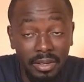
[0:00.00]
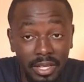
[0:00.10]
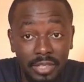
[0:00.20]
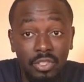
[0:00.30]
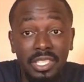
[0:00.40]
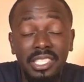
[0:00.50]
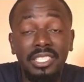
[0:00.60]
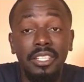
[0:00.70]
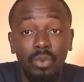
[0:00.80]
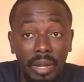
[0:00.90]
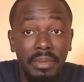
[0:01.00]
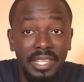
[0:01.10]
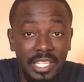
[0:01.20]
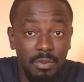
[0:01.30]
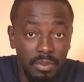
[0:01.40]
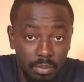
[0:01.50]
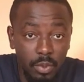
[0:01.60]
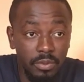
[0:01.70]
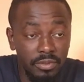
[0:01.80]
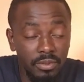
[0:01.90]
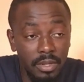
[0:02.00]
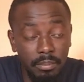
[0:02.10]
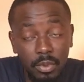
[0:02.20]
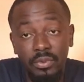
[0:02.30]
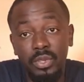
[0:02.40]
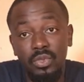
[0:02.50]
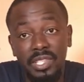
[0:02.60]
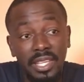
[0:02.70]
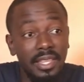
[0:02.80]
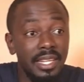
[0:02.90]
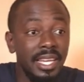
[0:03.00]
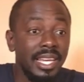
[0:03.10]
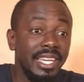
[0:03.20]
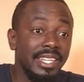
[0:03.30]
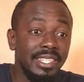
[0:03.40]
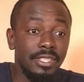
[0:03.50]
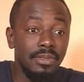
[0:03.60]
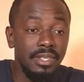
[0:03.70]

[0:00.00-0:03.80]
uh, traditional remedy has been proved, uh, proven to say that it,